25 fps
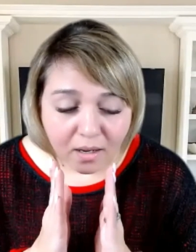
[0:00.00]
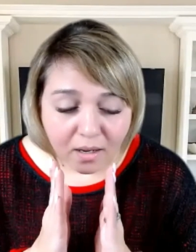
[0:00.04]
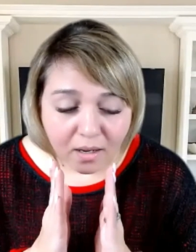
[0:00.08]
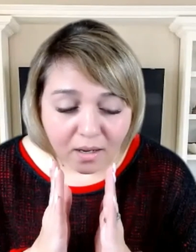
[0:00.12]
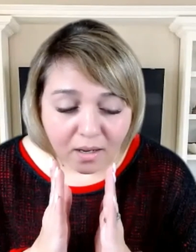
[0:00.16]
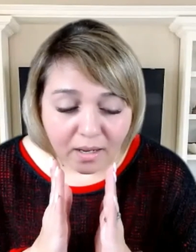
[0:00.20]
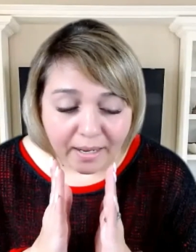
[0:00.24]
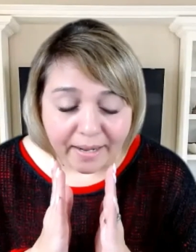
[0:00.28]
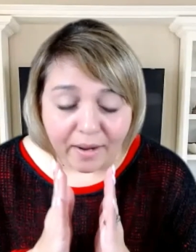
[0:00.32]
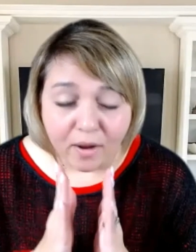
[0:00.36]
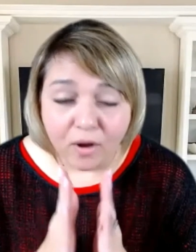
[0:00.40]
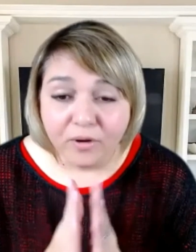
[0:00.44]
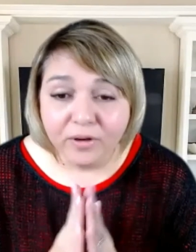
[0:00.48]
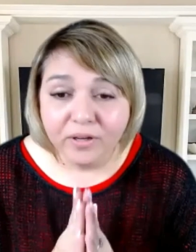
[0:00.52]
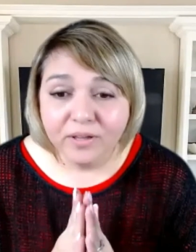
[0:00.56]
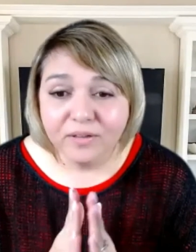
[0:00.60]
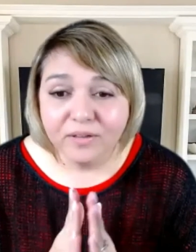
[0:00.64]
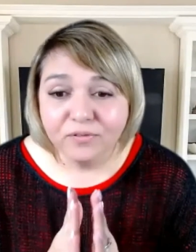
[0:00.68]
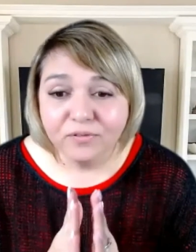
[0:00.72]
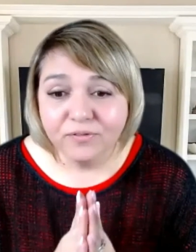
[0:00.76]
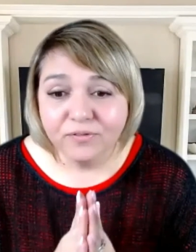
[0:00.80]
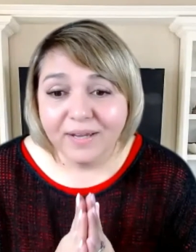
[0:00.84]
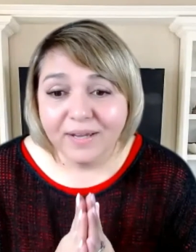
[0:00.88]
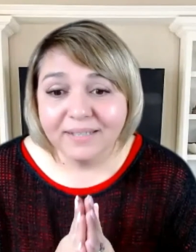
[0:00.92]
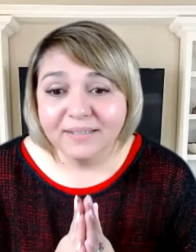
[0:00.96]
I honor the
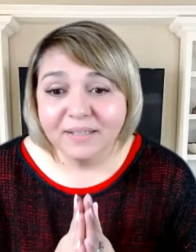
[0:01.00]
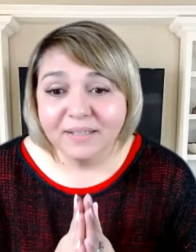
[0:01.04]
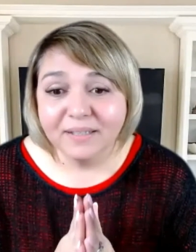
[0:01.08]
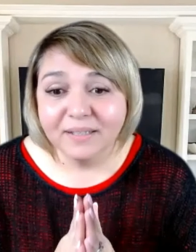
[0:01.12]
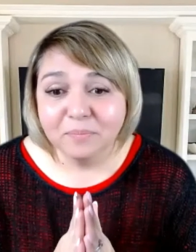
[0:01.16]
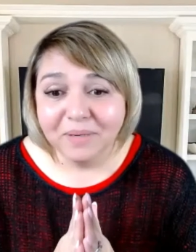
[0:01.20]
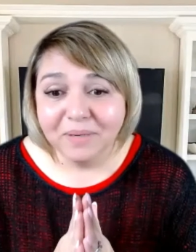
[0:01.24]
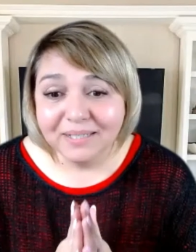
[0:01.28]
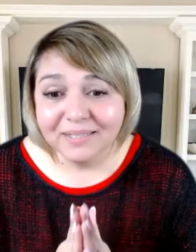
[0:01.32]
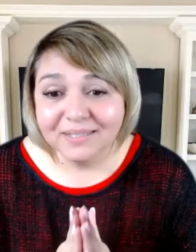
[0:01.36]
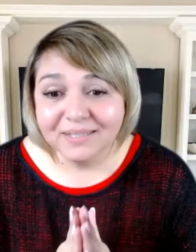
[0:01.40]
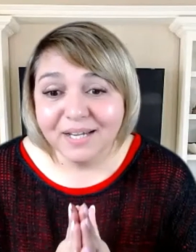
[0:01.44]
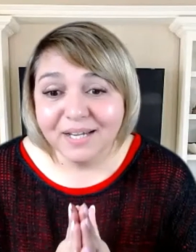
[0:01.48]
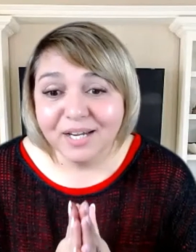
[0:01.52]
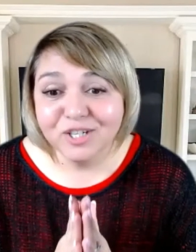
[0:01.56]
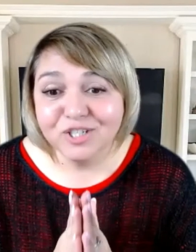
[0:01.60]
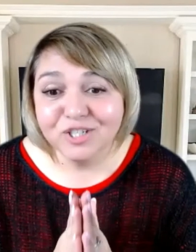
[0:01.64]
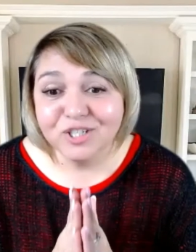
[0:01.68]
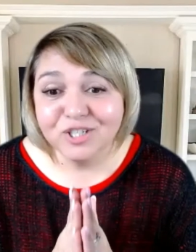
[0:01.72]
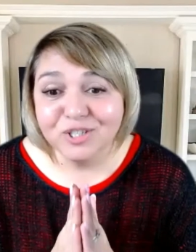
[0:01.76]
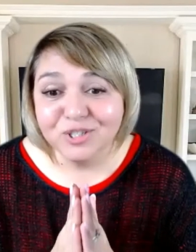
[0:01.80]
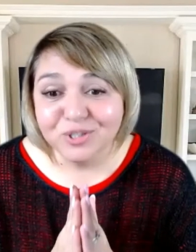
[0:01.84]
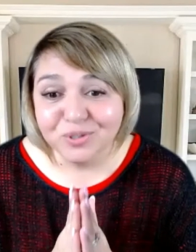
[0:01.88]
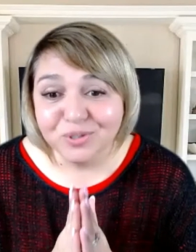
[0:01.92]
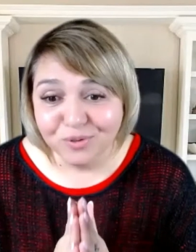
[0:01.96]
fact that
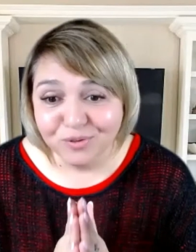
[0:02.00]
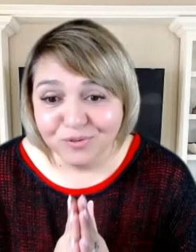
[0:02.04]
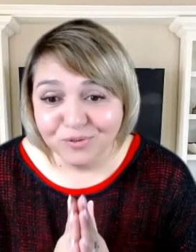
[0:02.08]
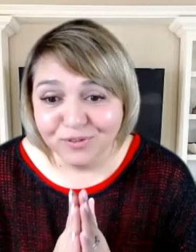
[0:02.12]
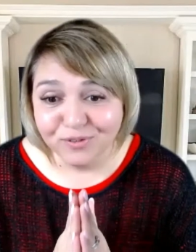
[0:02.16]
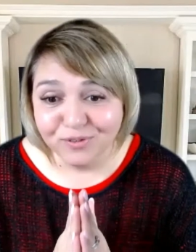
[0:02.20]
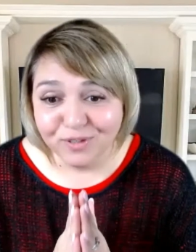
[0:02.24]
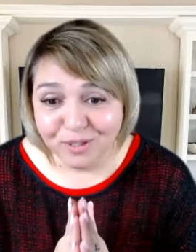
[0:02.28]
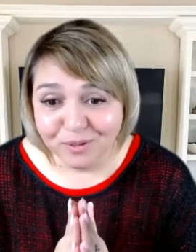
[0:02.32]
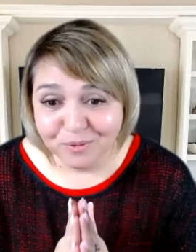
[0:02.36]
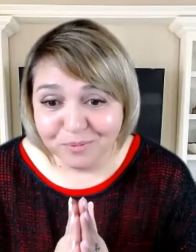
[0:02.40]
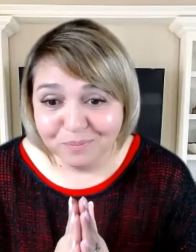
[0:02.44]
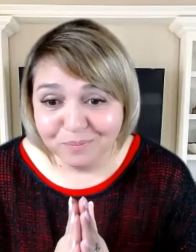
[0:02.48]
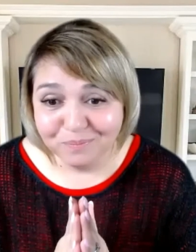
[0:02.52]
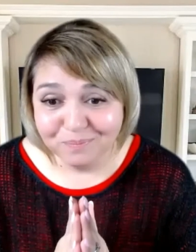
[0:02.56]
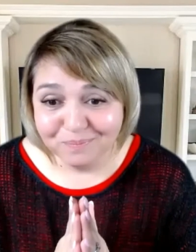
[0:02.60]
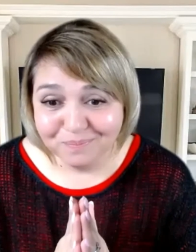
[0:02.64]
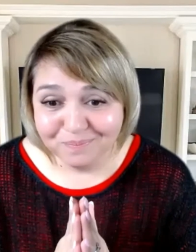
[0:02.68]
meditation is good for you.